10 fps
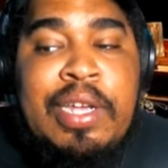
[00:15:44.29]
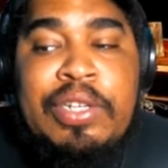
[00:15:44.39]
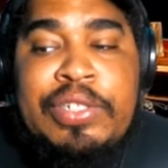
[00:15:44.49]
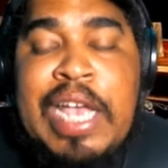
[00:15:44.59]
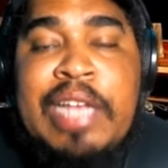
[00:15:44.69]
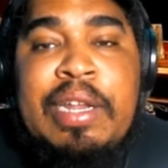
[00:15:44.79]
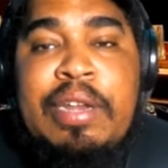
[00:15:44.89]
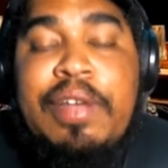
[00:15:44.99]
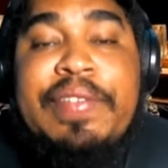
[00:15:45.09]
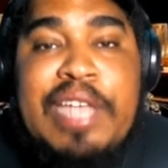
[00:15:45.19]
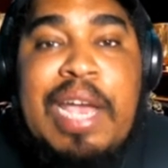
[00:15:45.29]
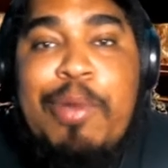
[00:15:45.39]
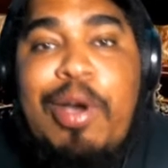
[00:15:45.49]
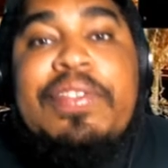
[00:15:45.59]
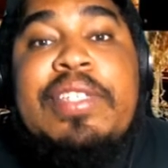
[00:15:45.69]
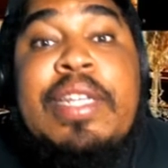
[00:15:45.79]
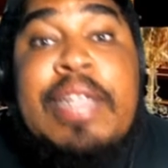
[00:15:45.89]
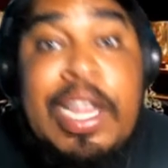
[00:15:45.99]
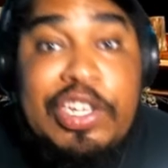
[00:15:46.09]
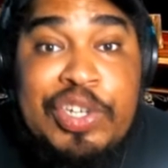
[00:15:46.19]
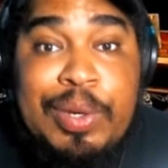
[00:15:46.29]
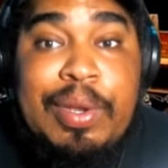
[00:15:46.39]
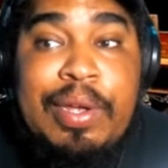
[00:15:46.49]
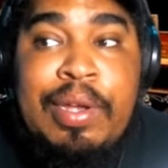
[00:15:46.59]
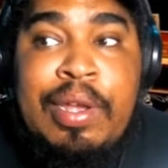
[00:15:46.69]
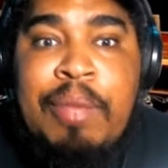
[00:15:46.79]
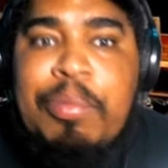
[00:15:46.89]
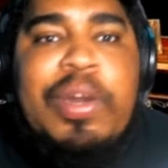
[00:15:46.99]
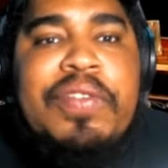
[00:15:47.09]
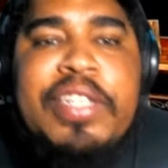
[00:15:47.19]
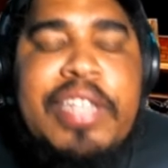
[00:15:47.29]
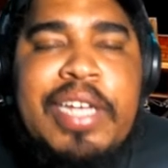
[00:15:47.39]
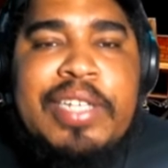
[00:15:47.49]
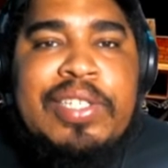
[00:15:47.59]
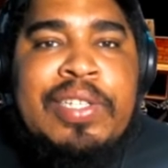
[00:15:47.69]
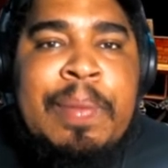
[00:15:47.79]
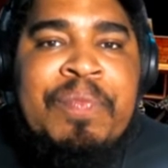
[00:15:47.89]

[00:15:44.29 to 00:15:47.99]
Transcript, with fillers: She had enough time off to not choke. But what if she does?